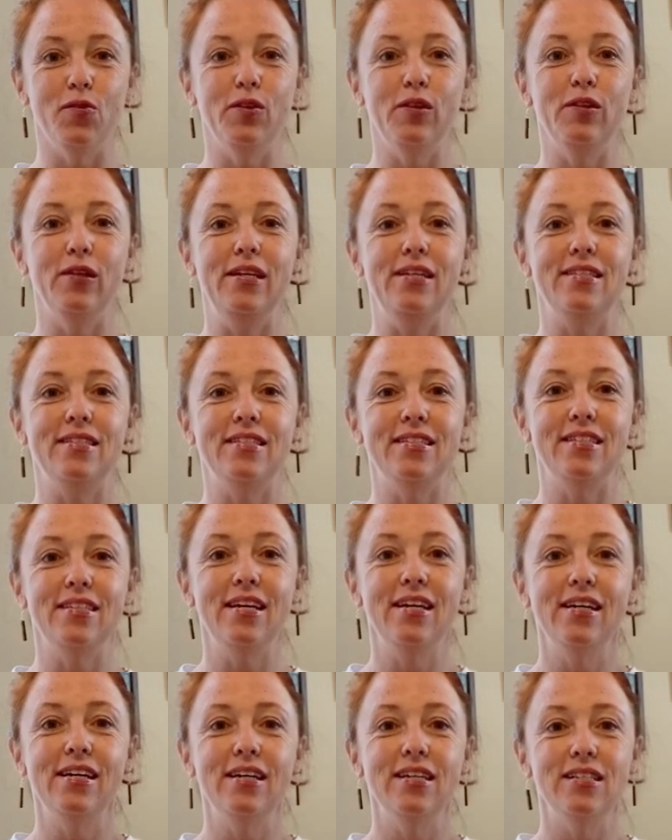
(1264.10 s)
released
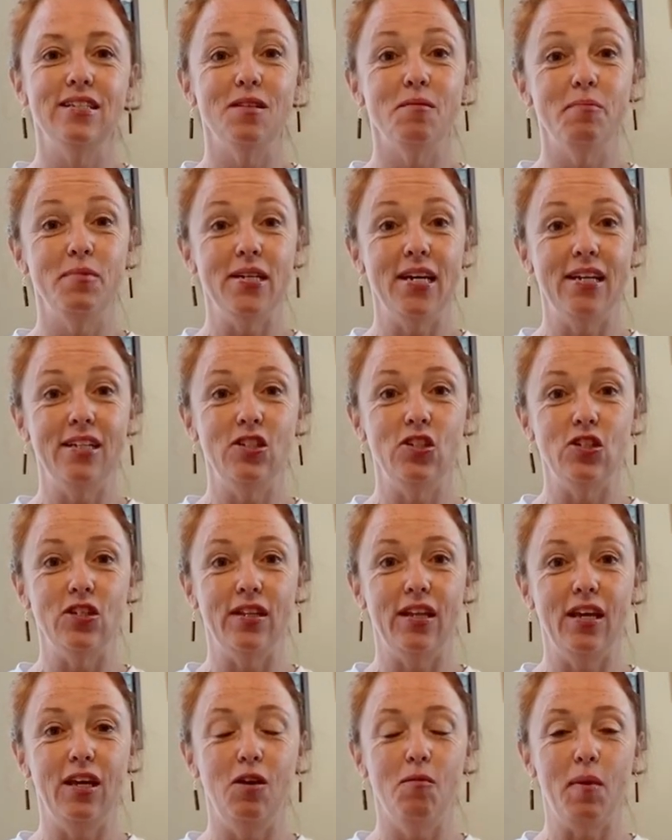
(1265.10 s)
some
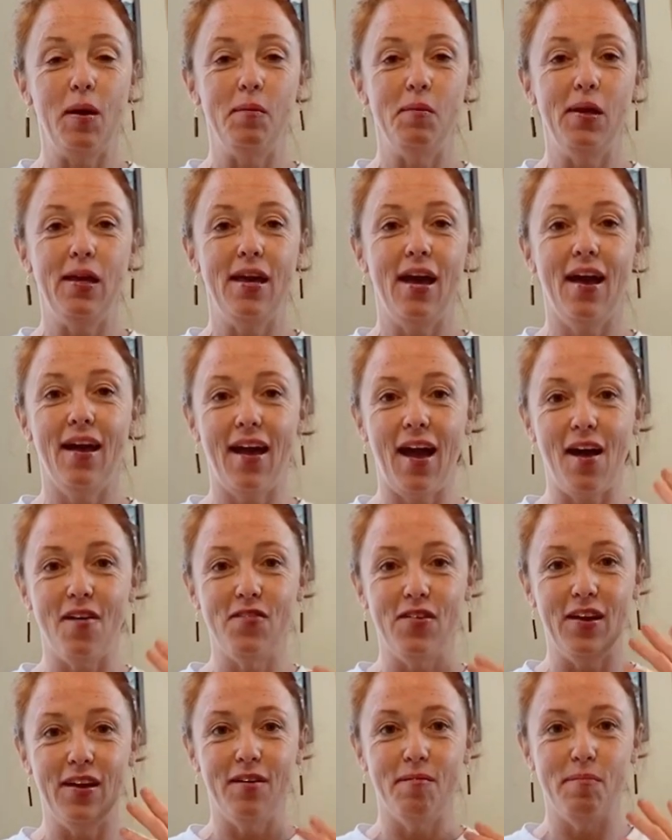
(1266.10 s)
tension that you might be
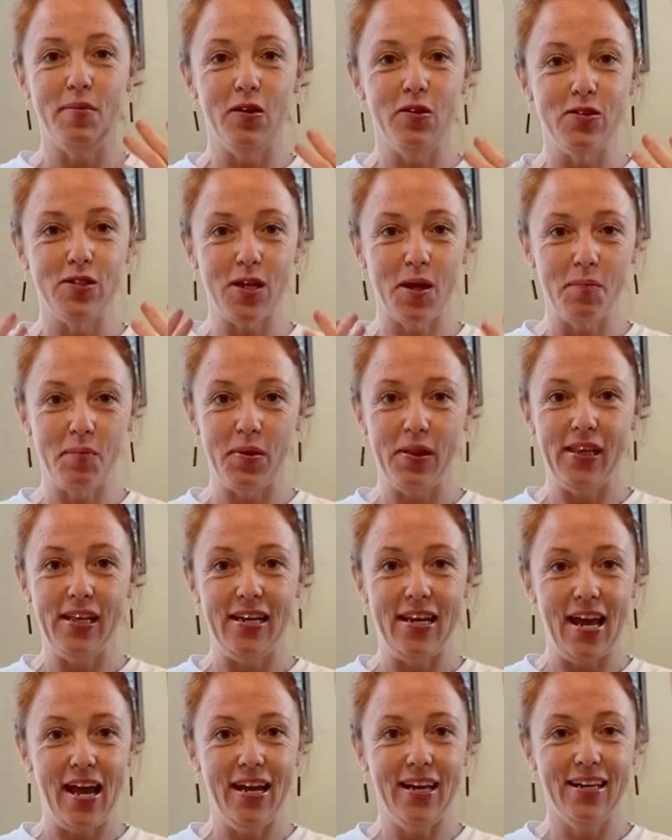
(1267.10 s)
having built up in
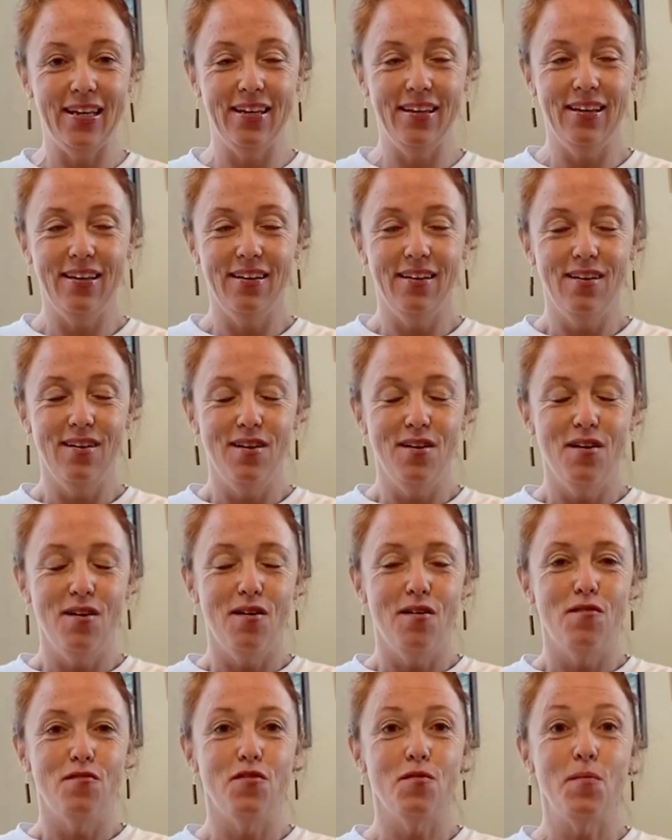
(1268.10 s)
the neck
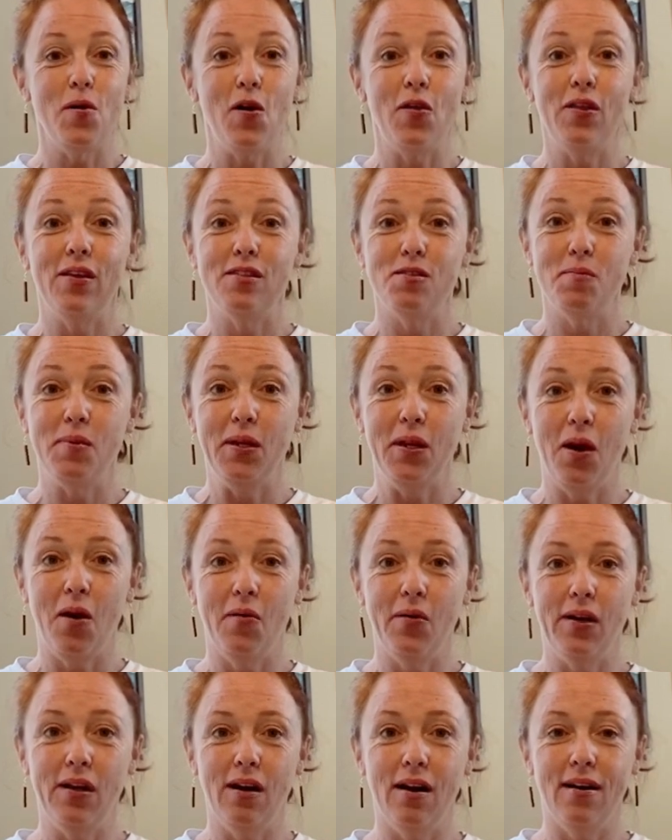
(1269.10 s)
from all that's been
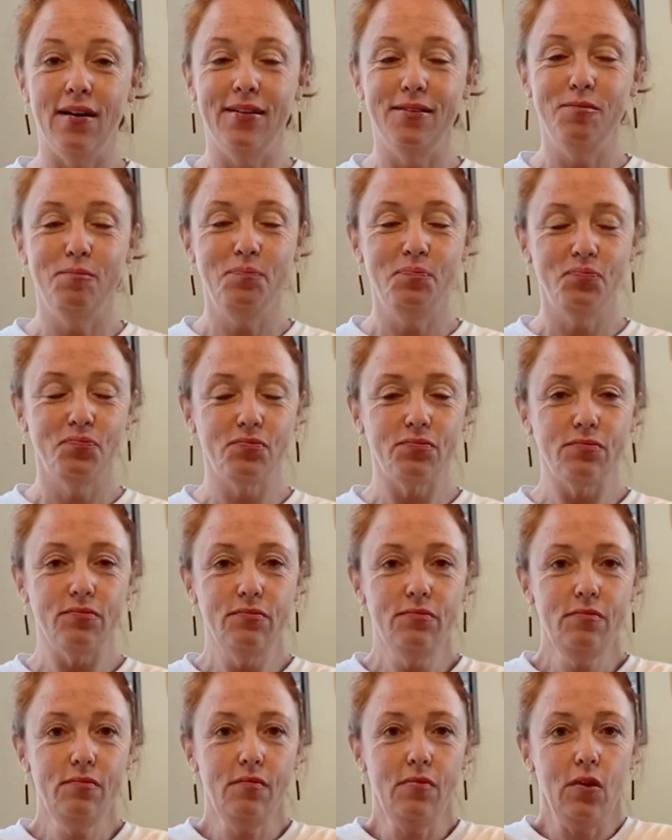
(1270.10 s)
going on.
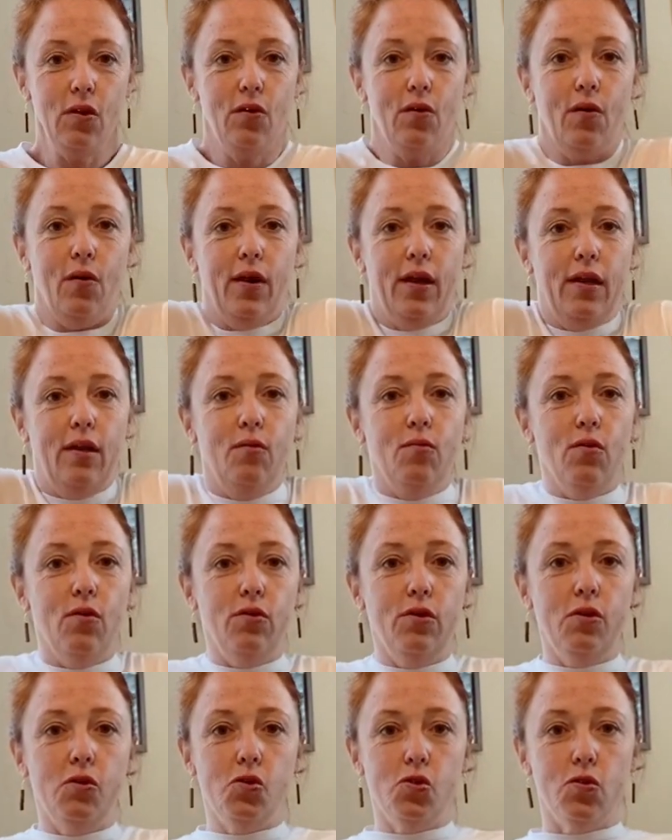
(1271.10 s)
Go ahead and
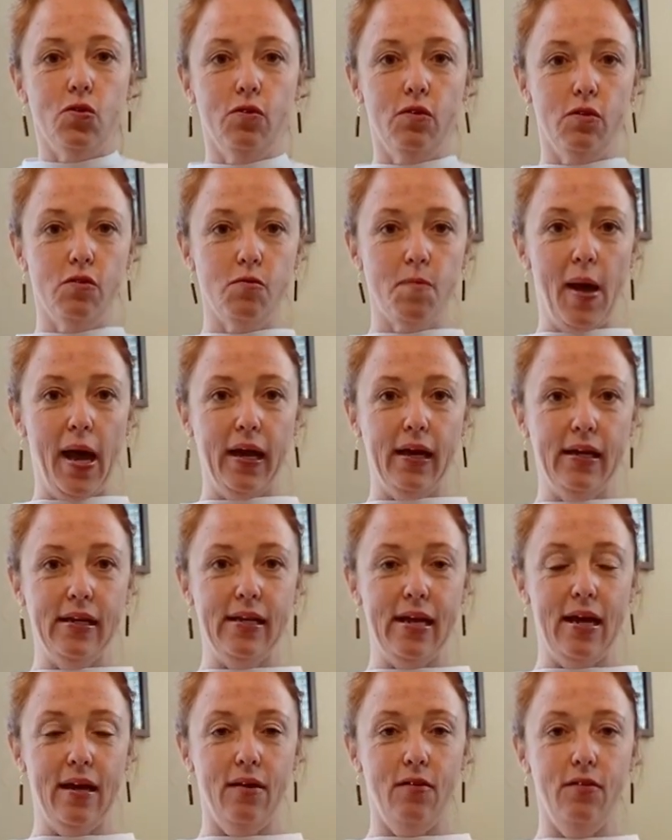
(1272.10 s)
roll your shoulders back
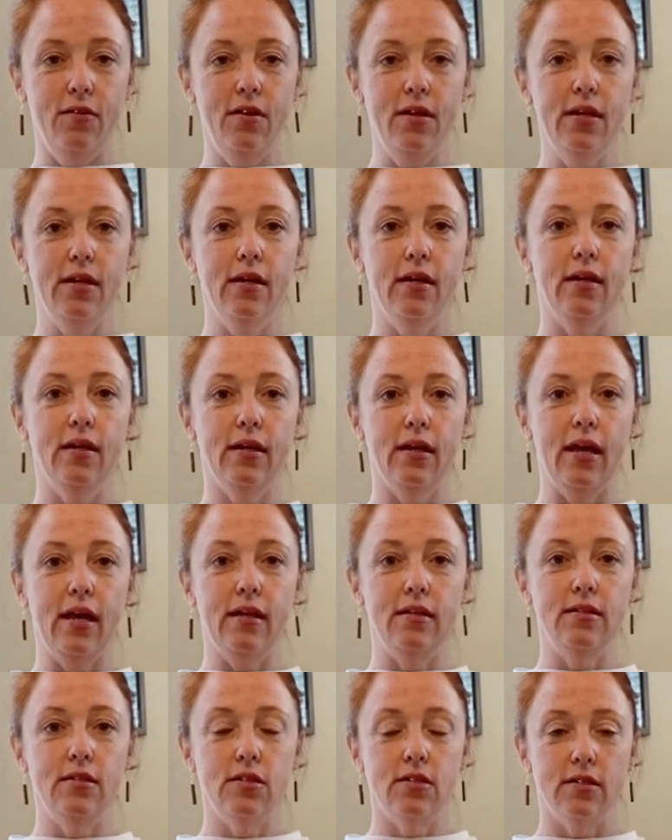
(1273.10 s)
and down.
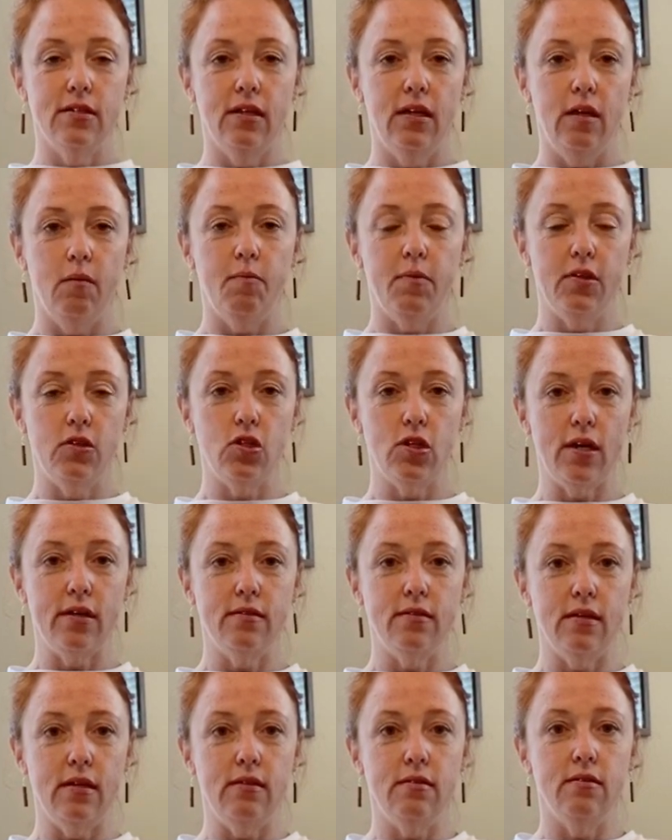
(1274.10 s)
Again, just to keep the
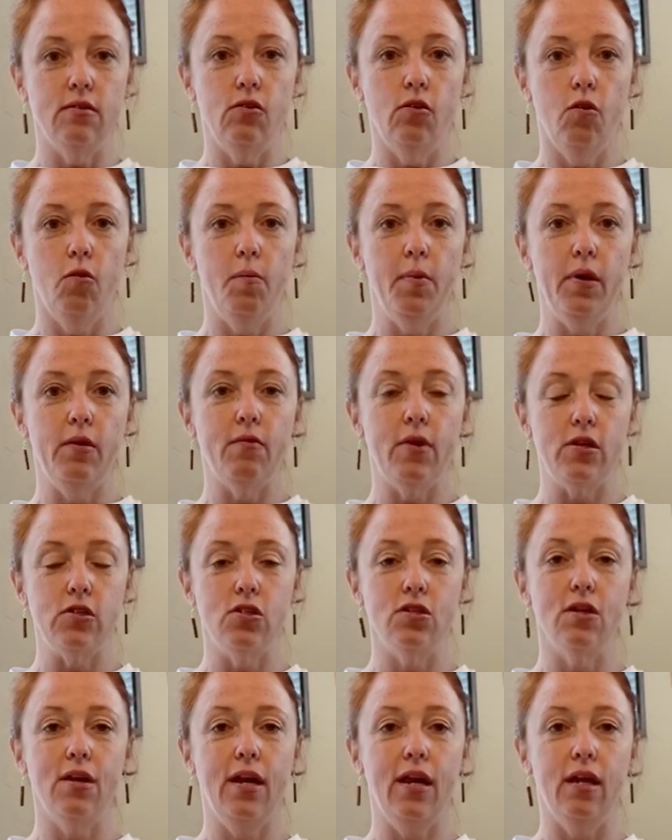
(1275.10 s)
chest nice and open,
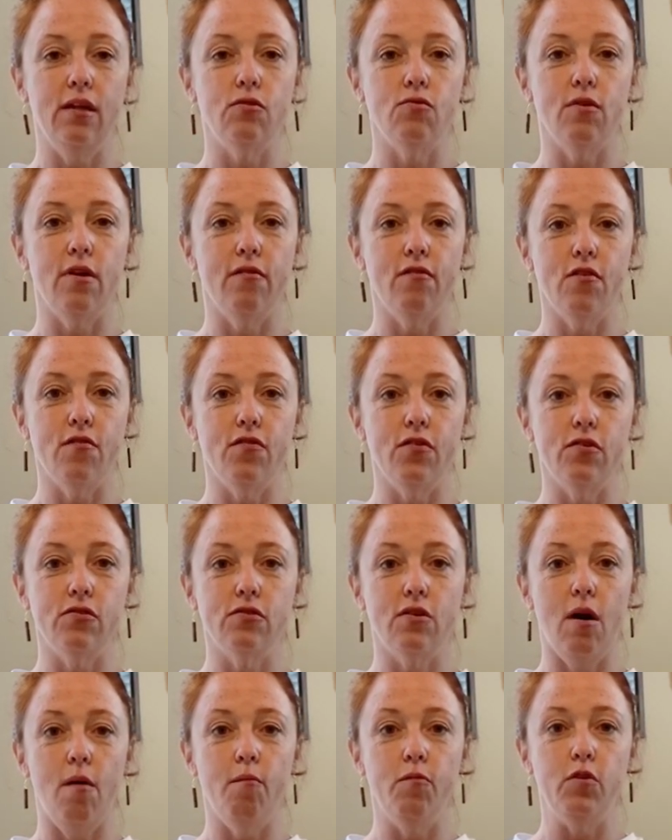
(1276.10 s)
rest your hands wherever it
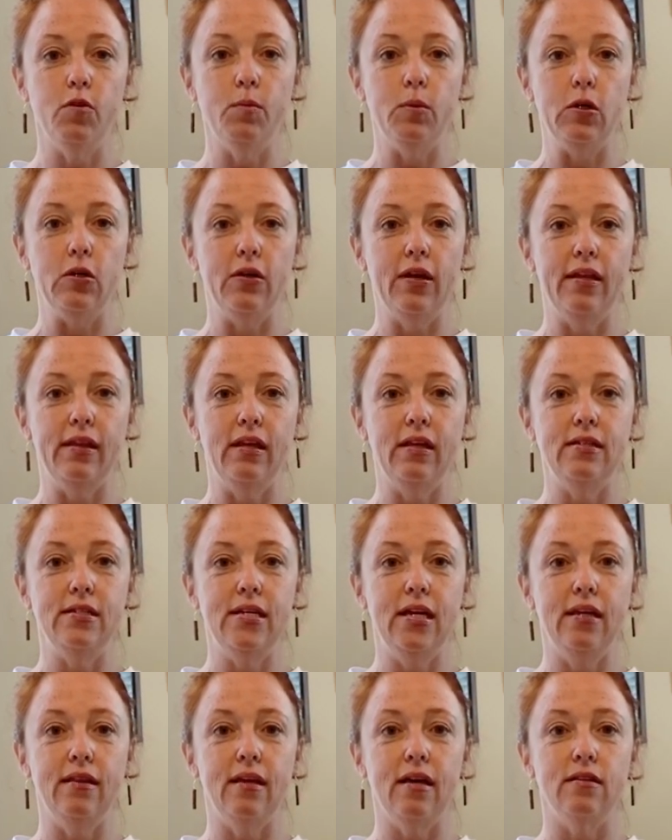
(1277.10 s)
feels comfortable, and then
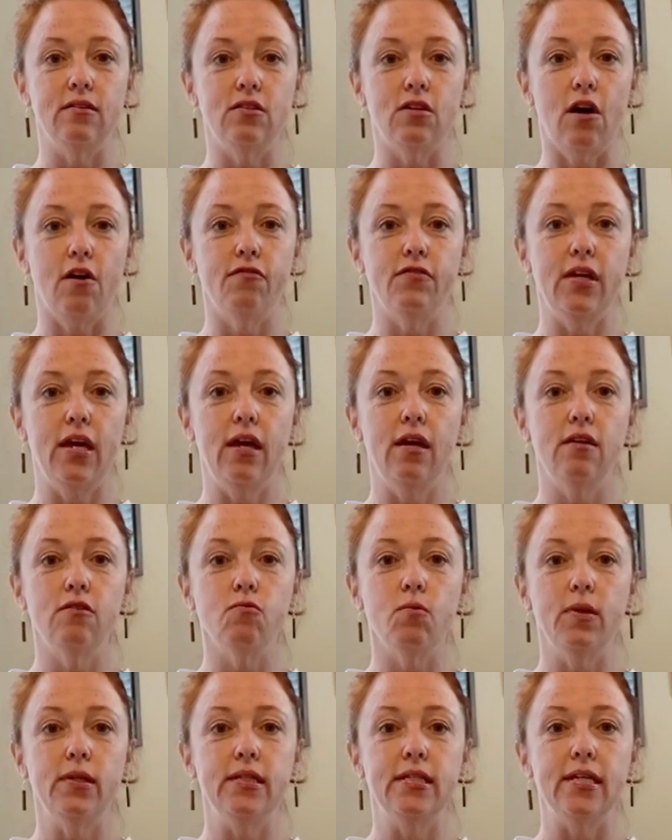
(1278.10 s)
take that soft
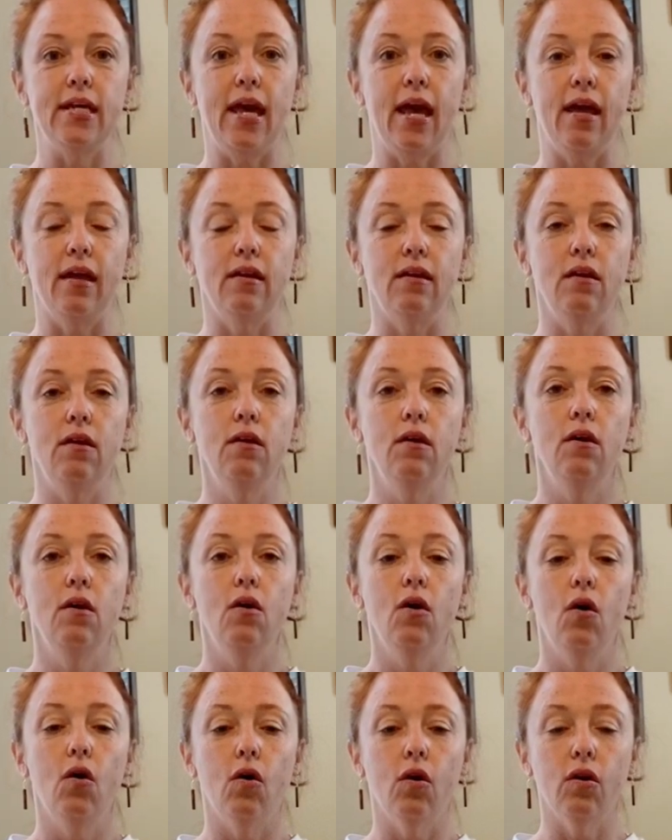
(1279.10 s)
gaze once again,
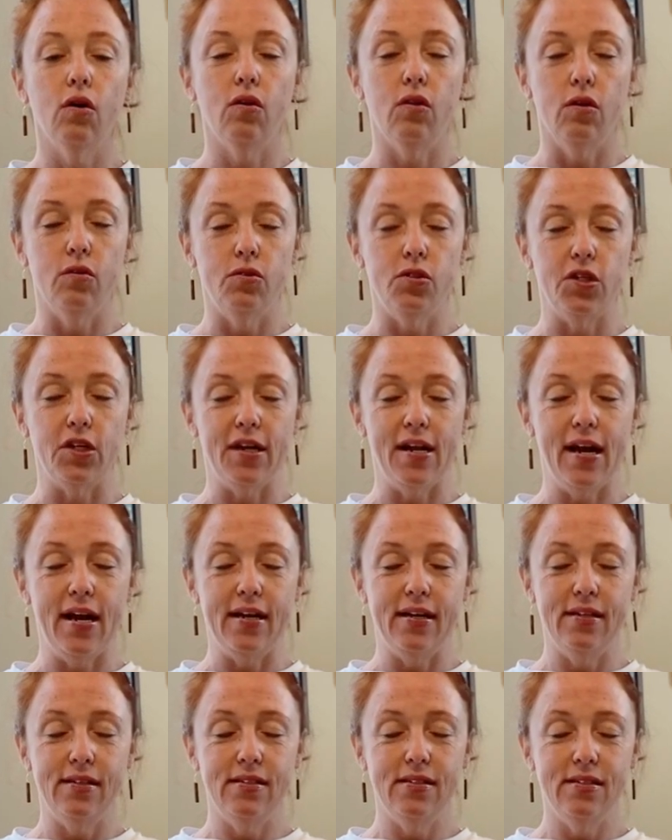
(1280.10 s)
or close your
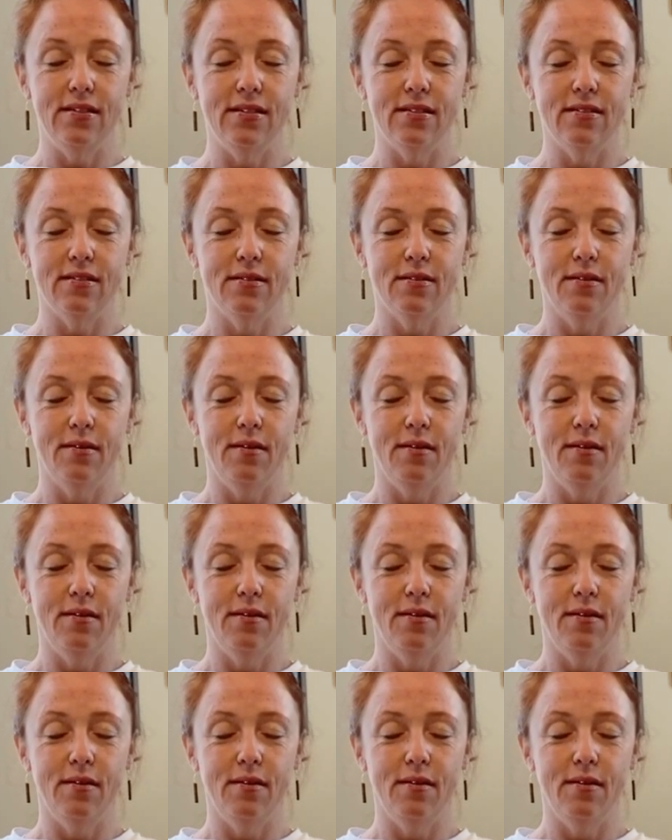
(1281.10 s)
eyes.